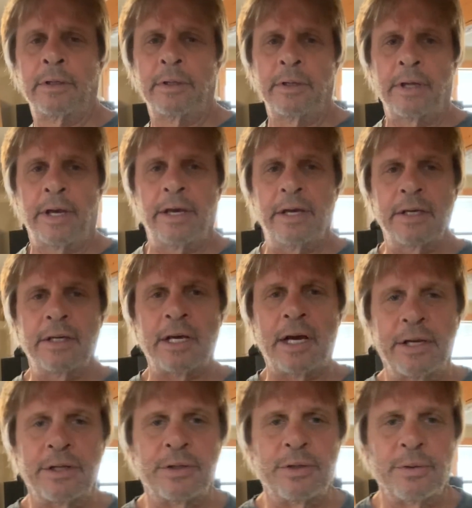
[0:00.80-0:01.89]
Hey, how
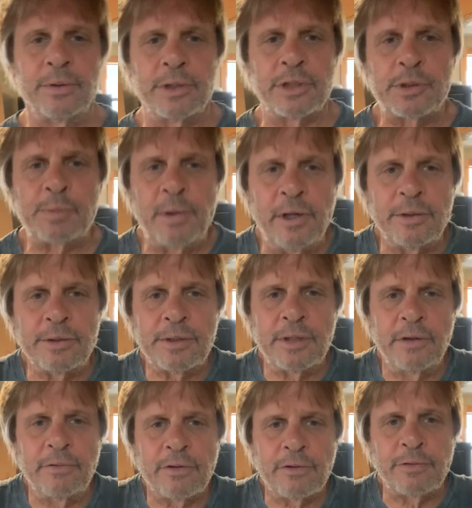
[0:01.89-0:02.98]
you doing? It's Paul
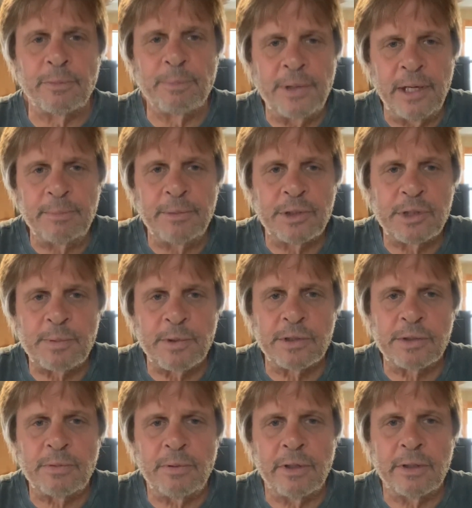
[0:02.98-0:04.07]
Seaver from Palm Beach
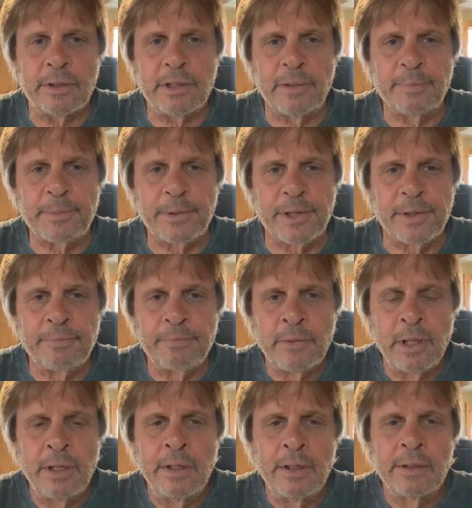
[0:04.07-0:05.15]
Springs Water Company.
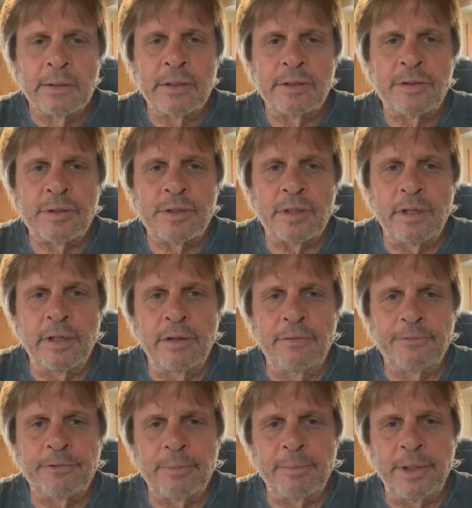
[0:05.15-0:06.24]
This is an
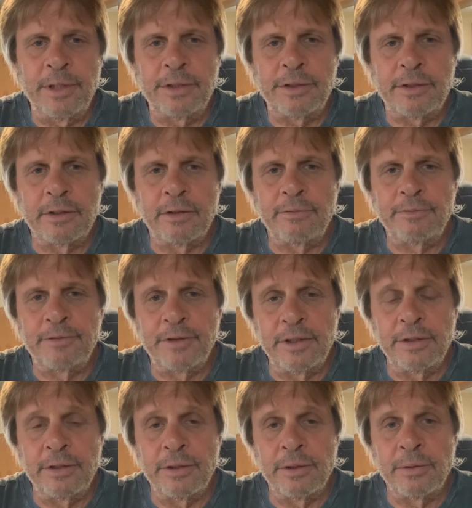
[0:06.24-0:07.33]
informational
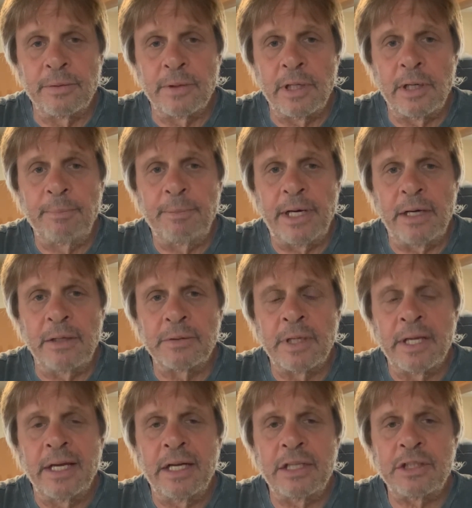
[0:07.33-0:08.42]
video about
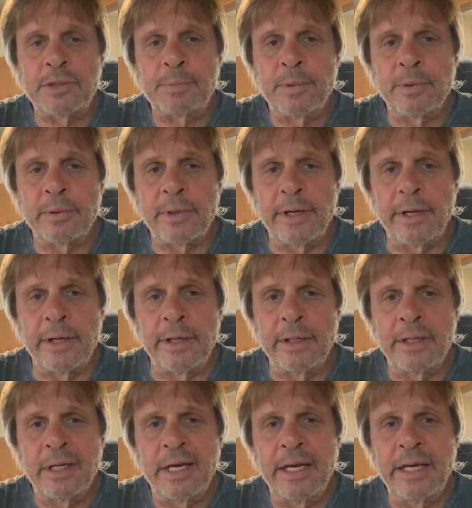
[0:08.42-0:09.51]
Aspirate
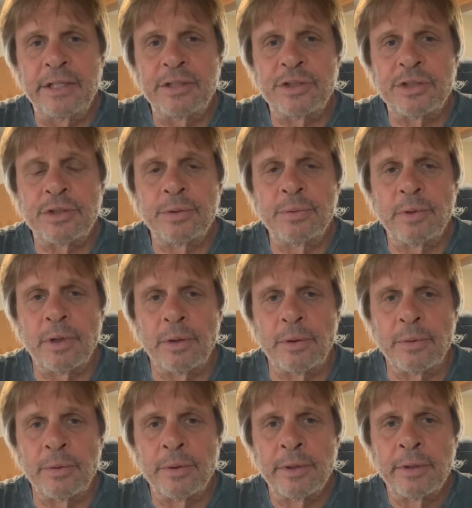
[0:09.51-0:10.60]

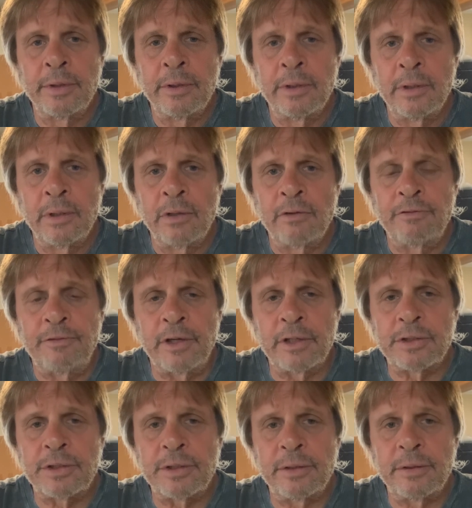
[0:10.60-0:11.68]
H2O
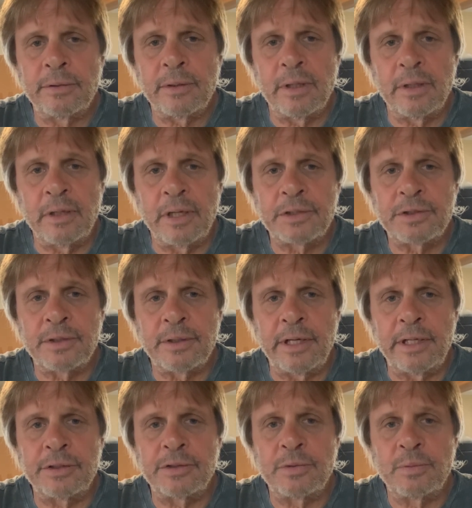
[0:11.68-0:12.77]
functional
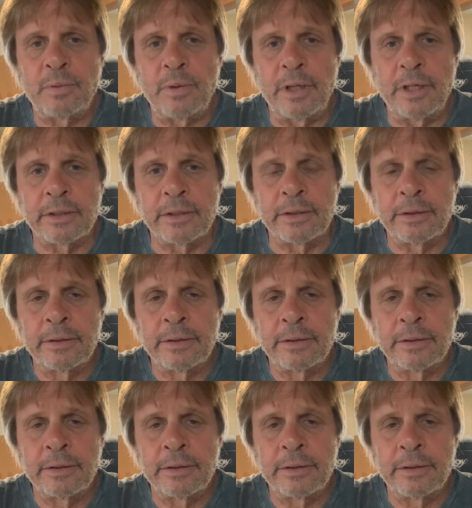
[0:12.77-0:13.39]
electrolyzed water,